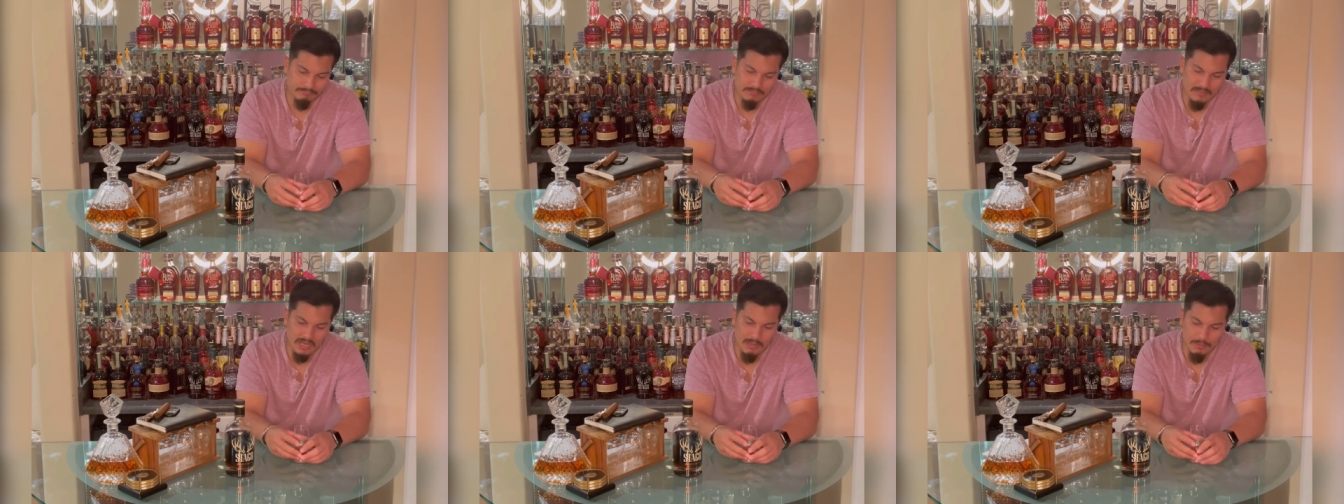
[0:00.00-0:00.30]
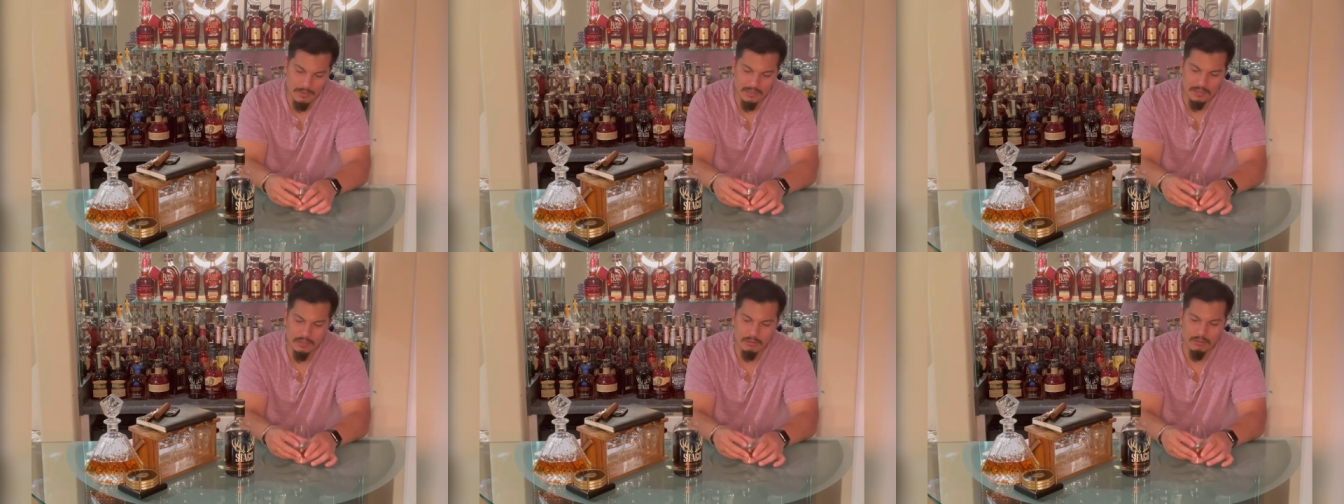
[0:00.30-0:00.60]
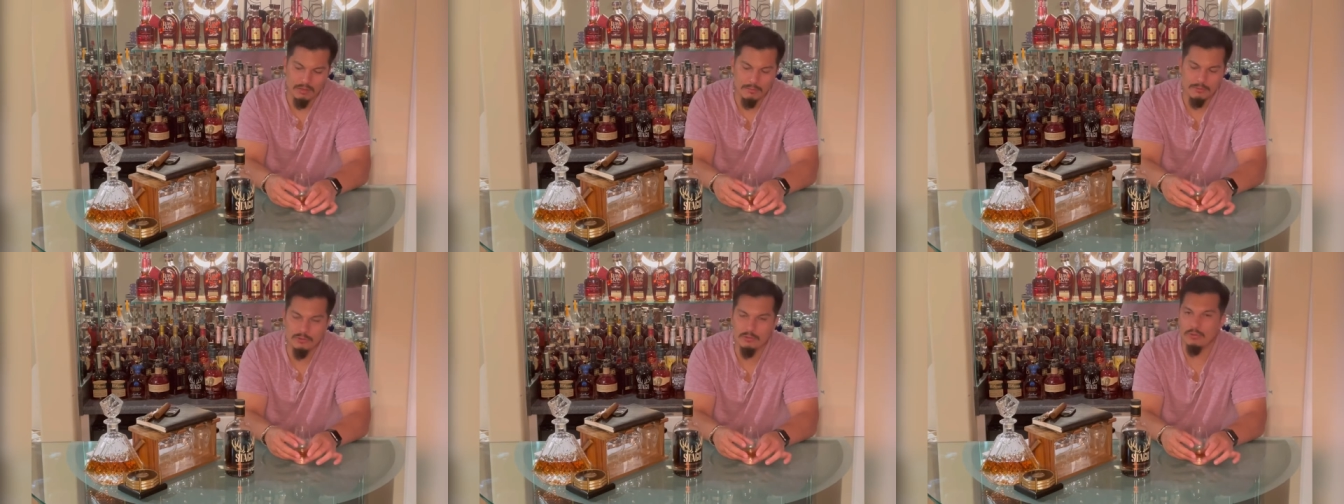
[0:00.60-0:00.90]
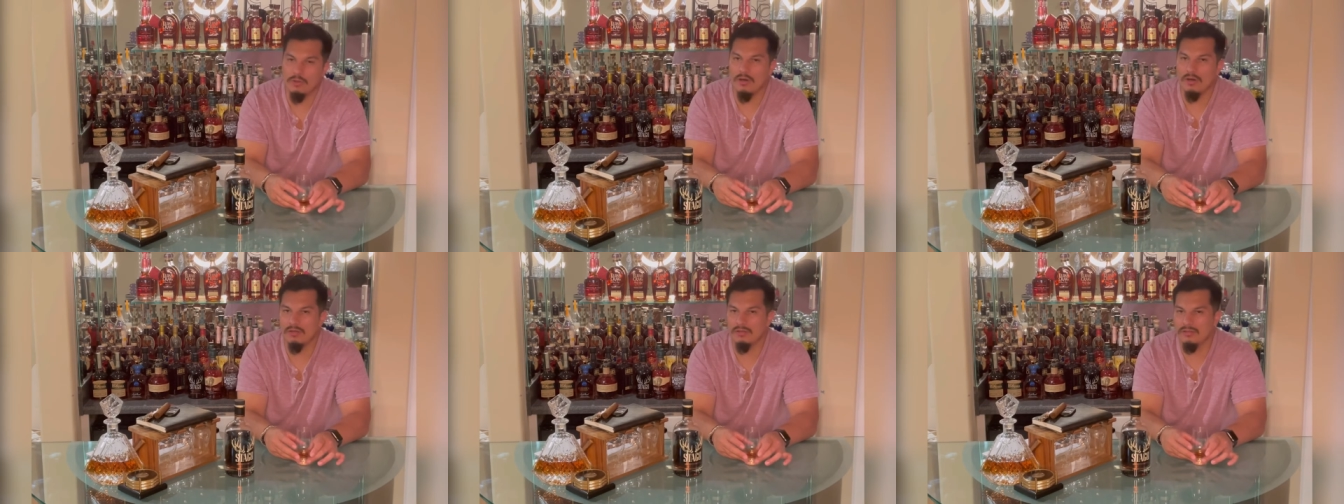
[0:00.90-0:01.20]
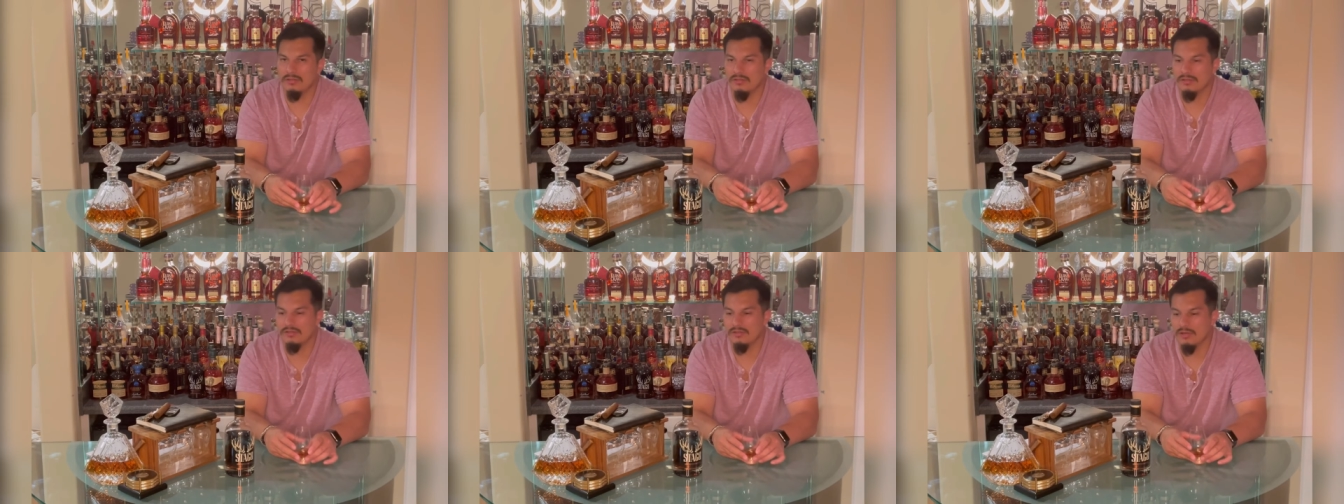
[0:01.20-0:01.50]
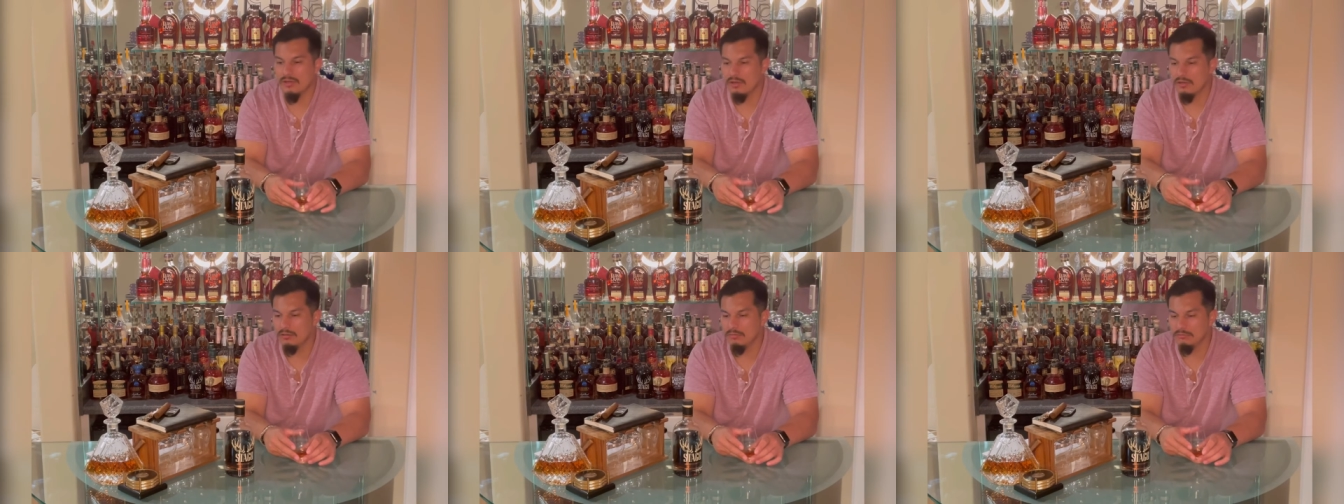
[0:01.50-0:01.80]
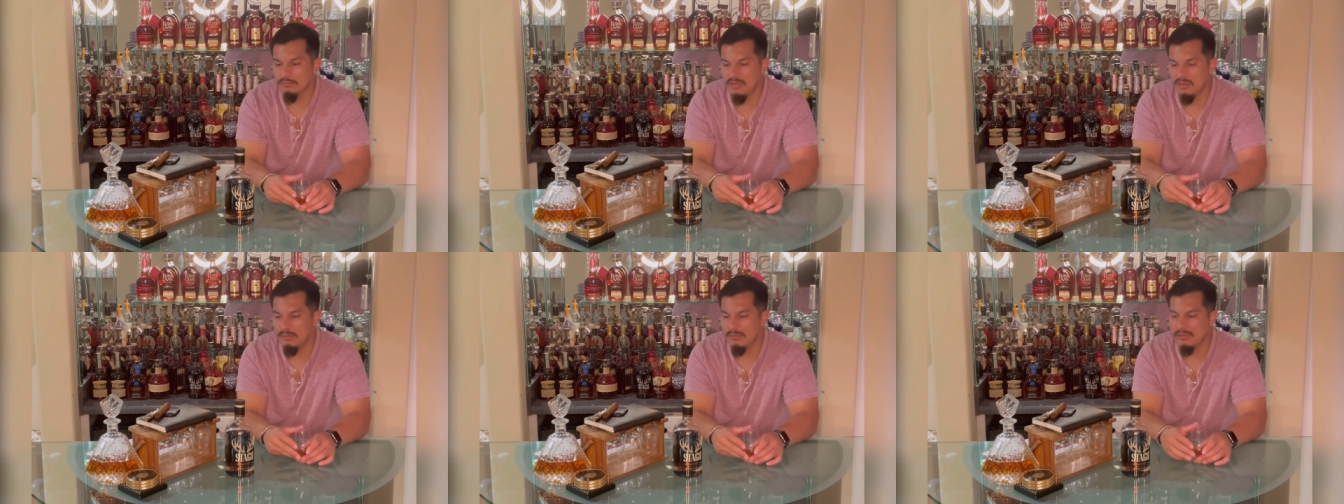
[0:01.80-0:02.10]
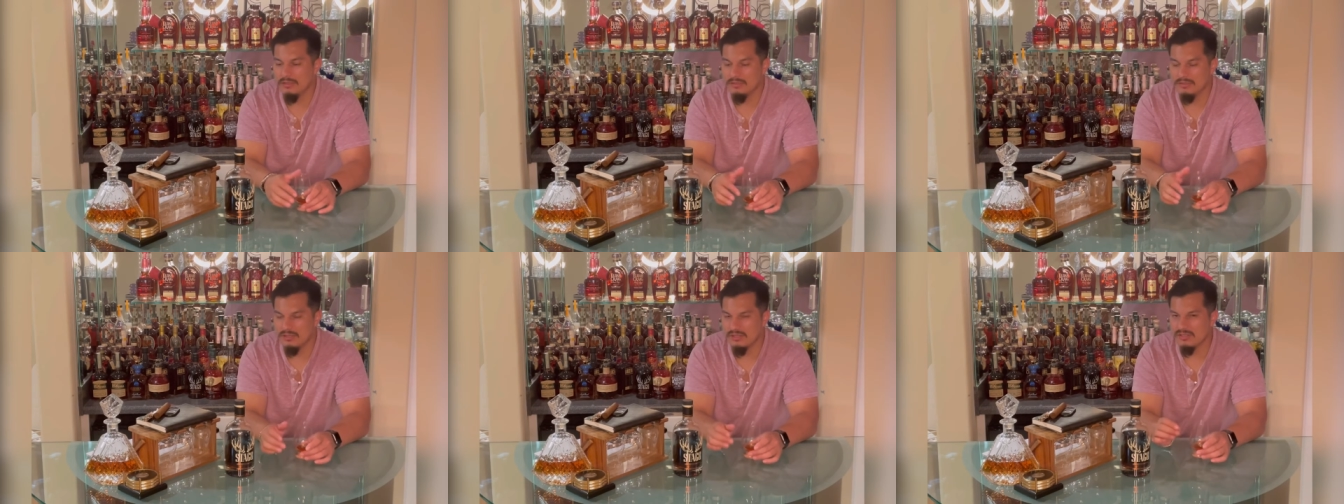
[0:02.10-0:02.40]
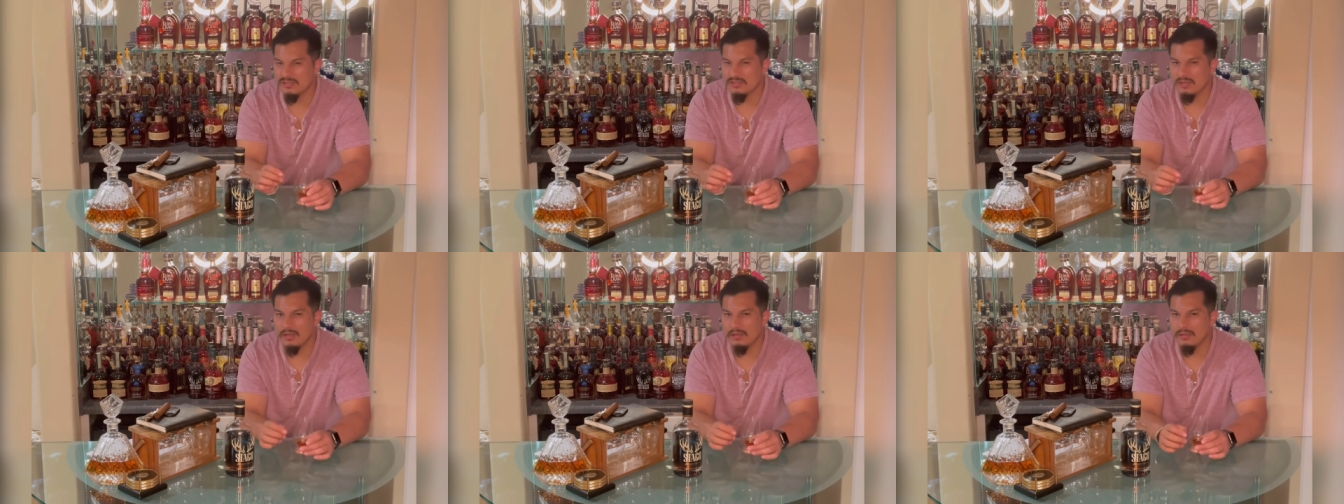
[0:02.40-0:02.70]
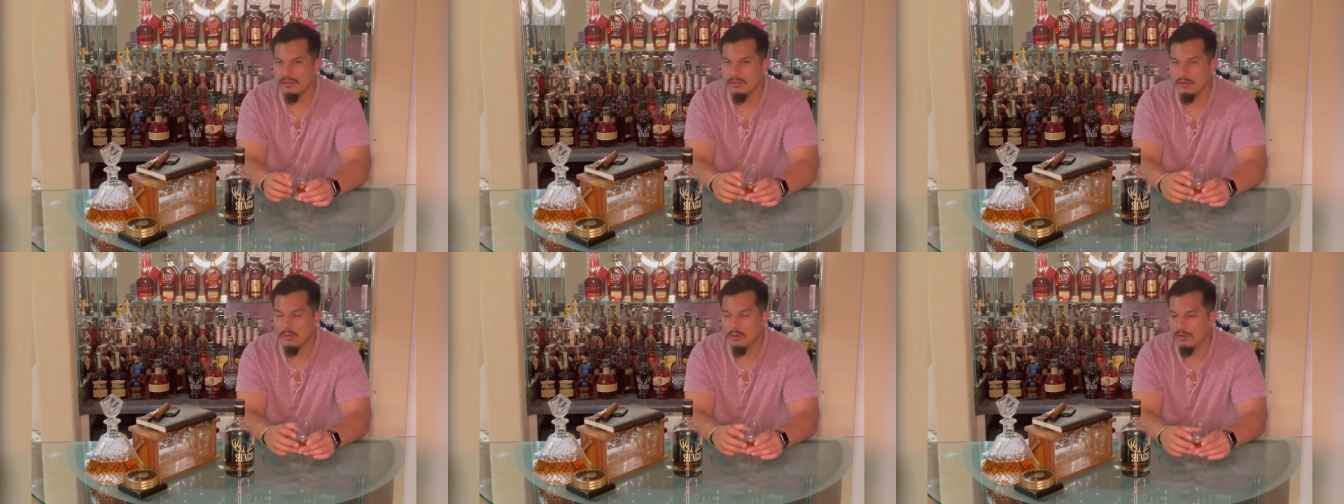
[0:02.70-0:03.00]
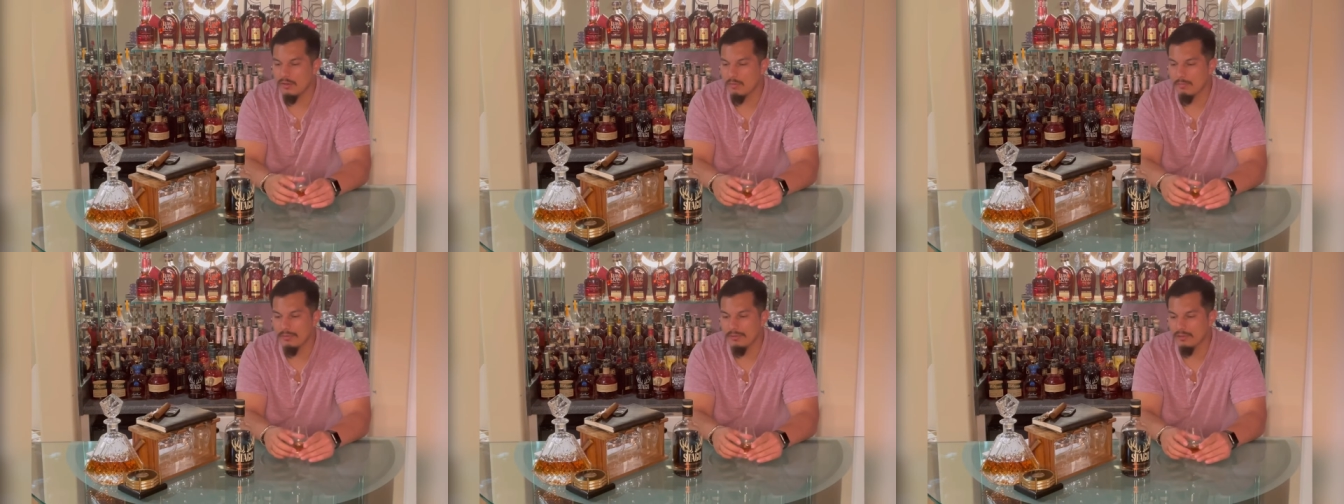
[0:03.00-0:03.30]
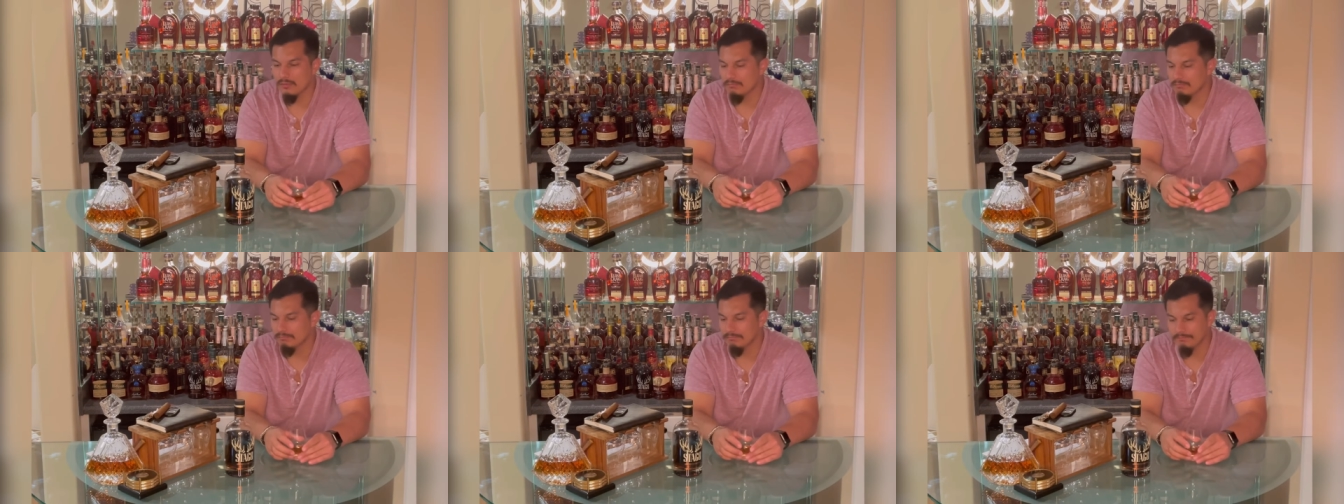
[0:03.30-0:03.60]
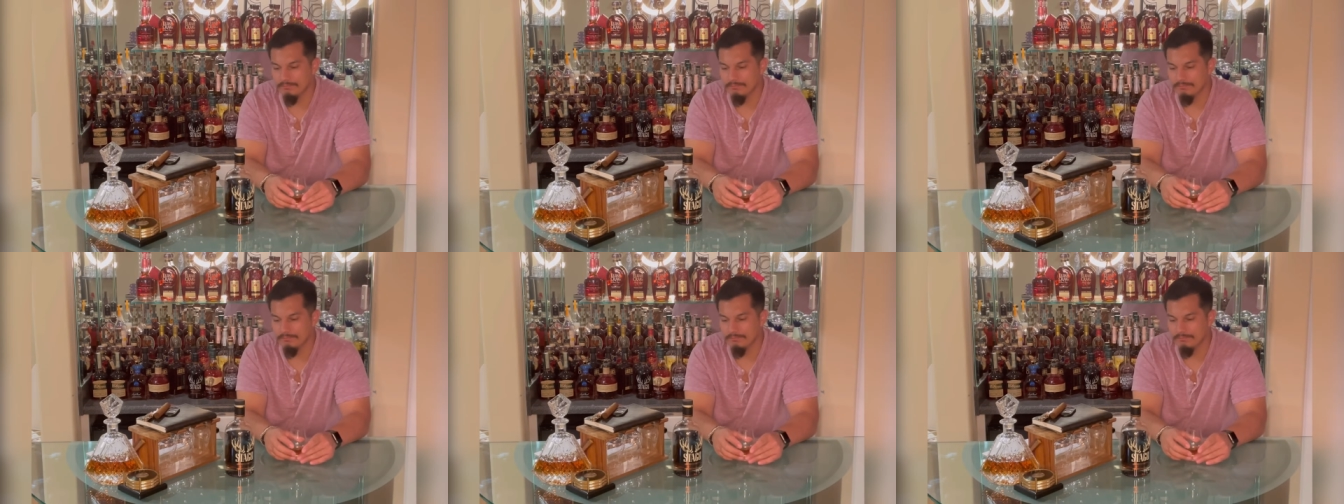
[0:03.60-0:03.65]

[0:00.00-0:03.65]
I might go up to 100 or so, maybe just slightly north, but